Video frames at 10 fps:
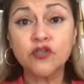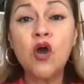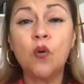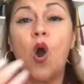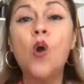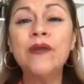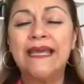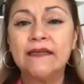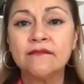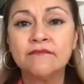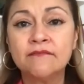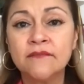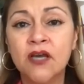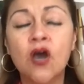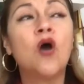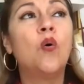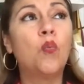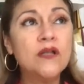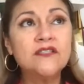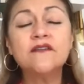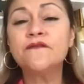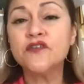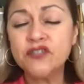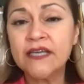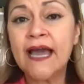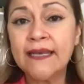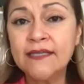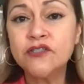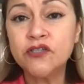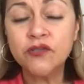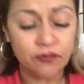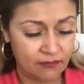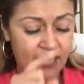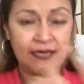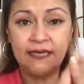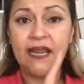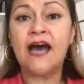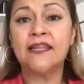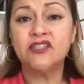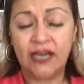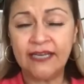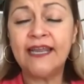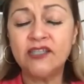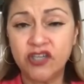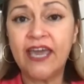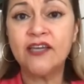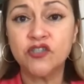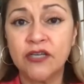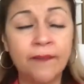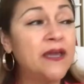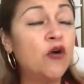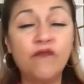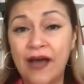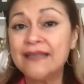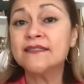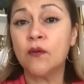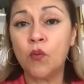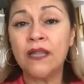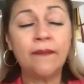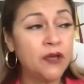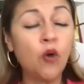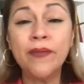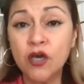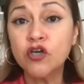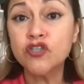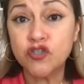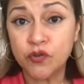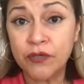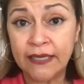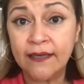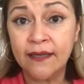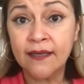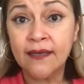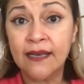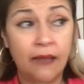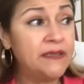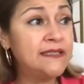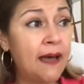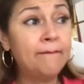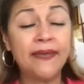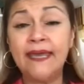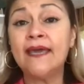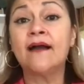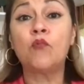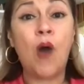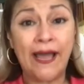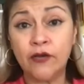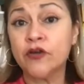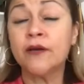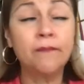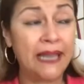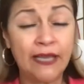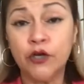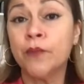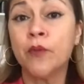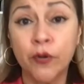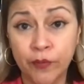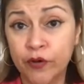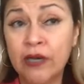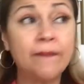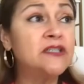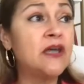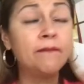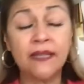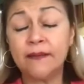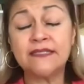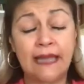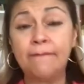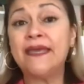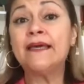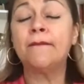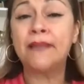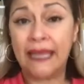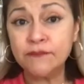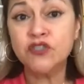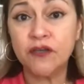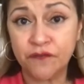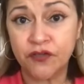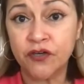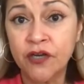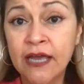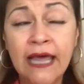No, own it. What's the first thing I need to do? I need knowledge. I need education. Let me go find someone. Let me go be a good student. Let me stop being a whiner, complainer, murmurer. Let me stop being a blame shifter.